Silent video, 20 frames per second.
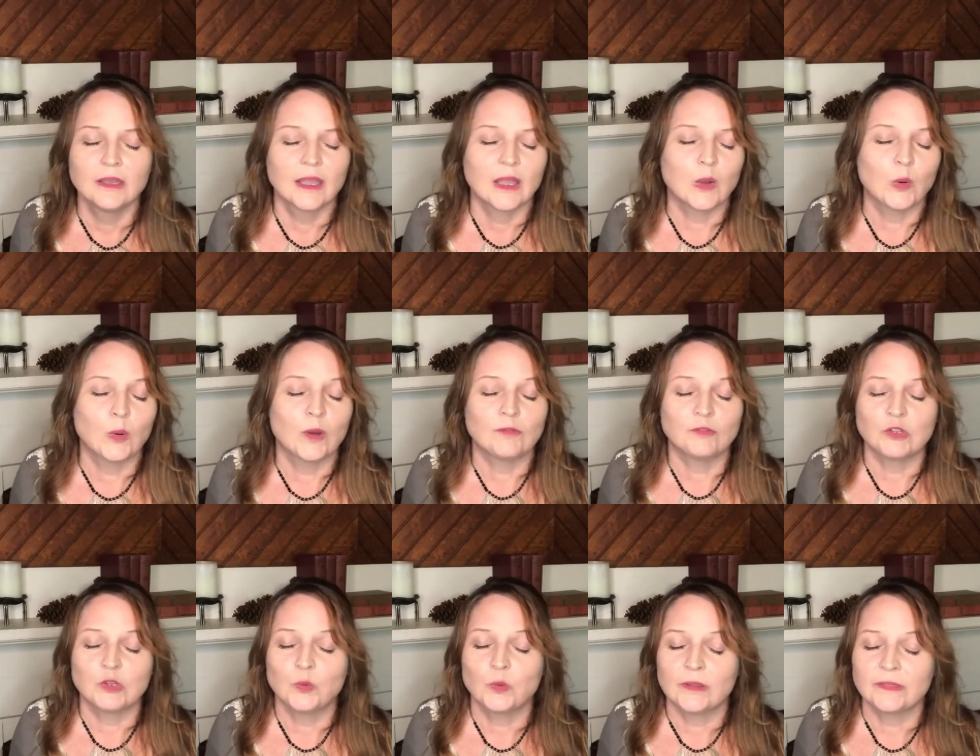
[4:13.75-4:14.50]

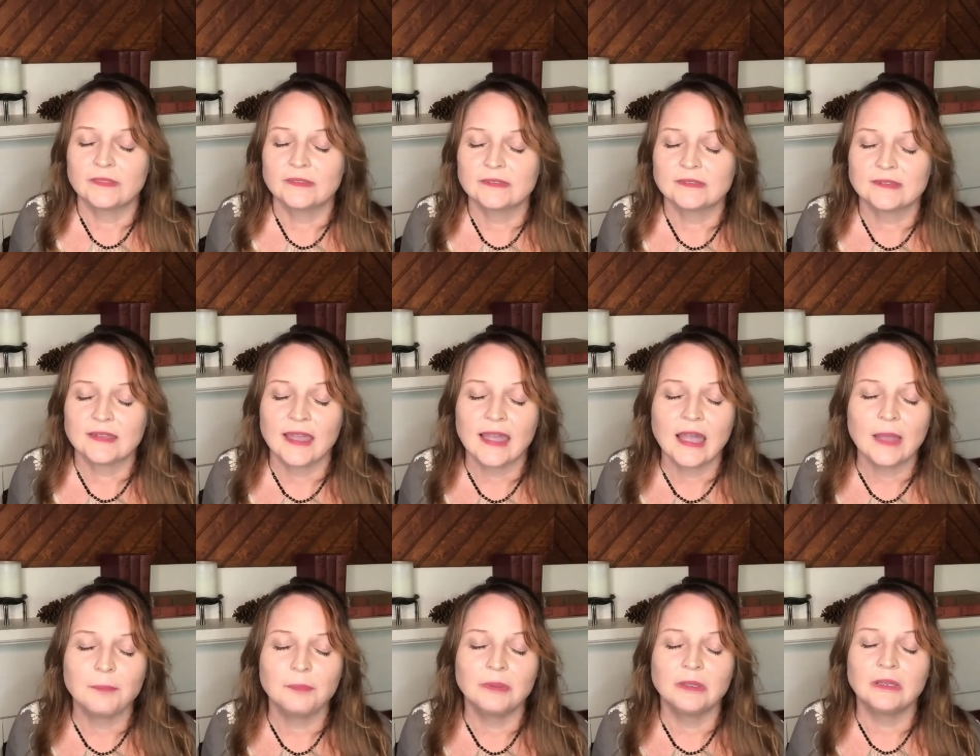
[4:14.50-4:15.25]
However you want this to
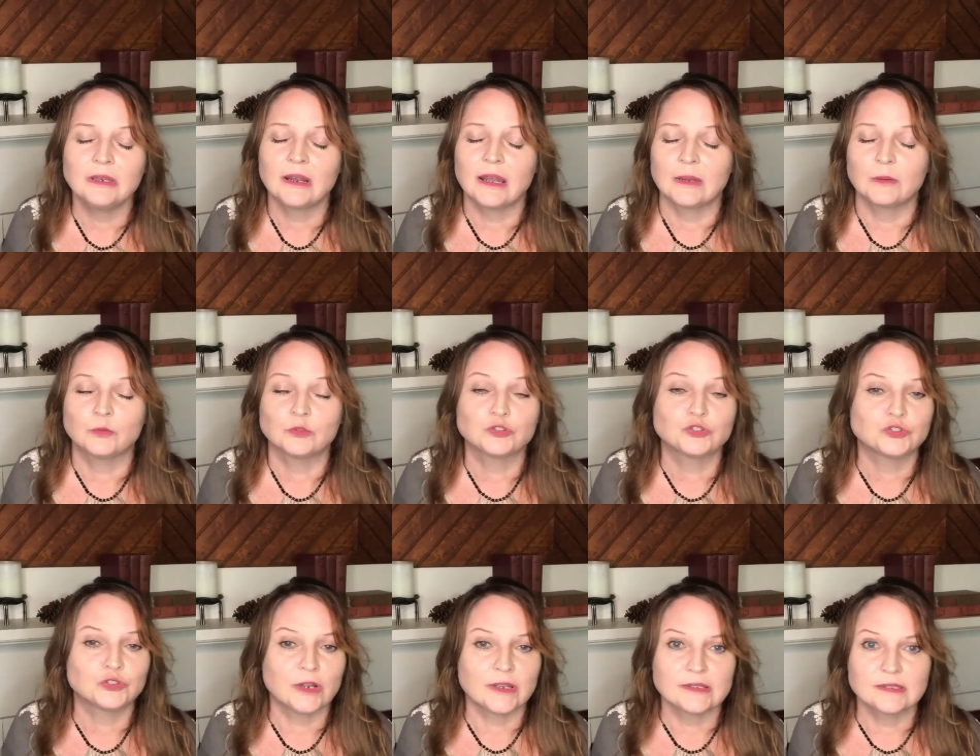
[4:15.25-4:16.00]
happen, I will
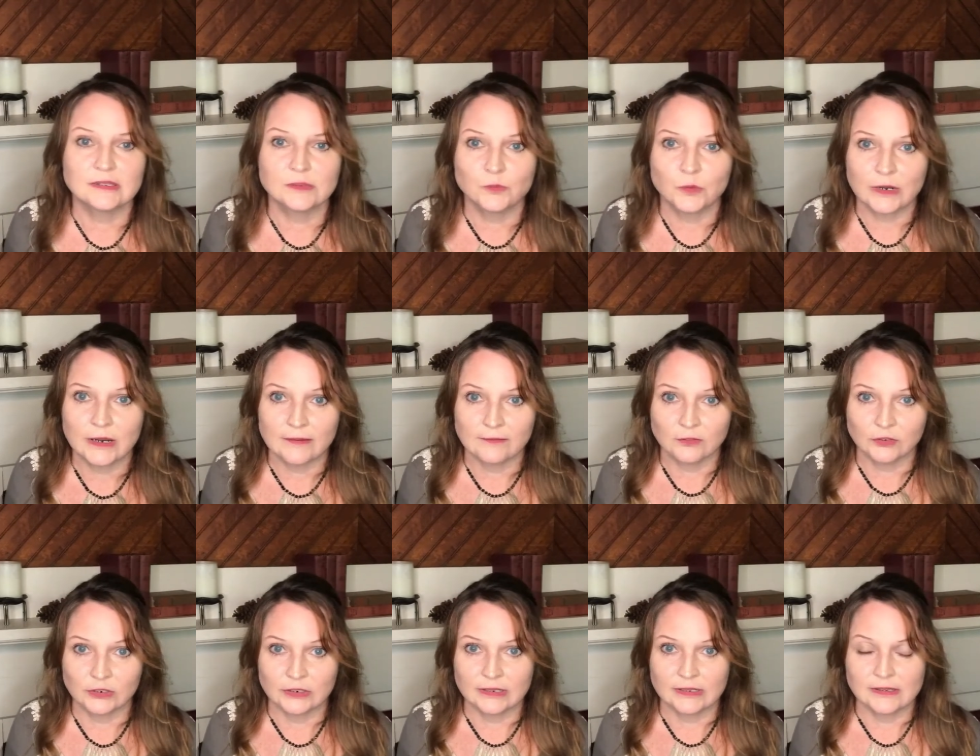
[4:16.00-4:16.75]
trust in
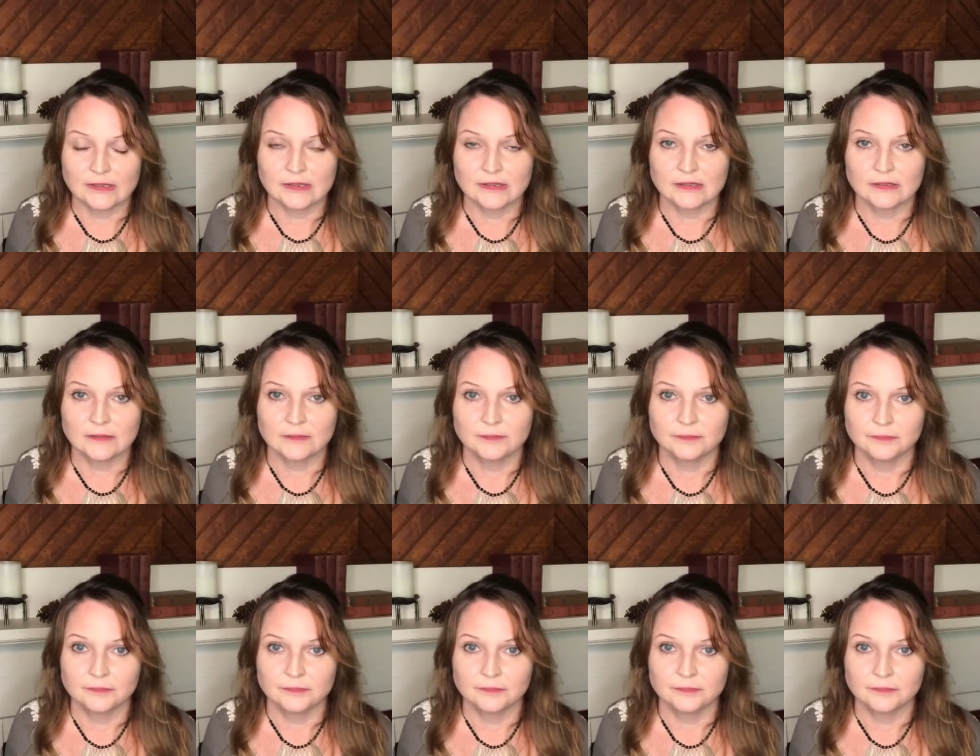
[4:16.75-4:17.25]
whatever it is.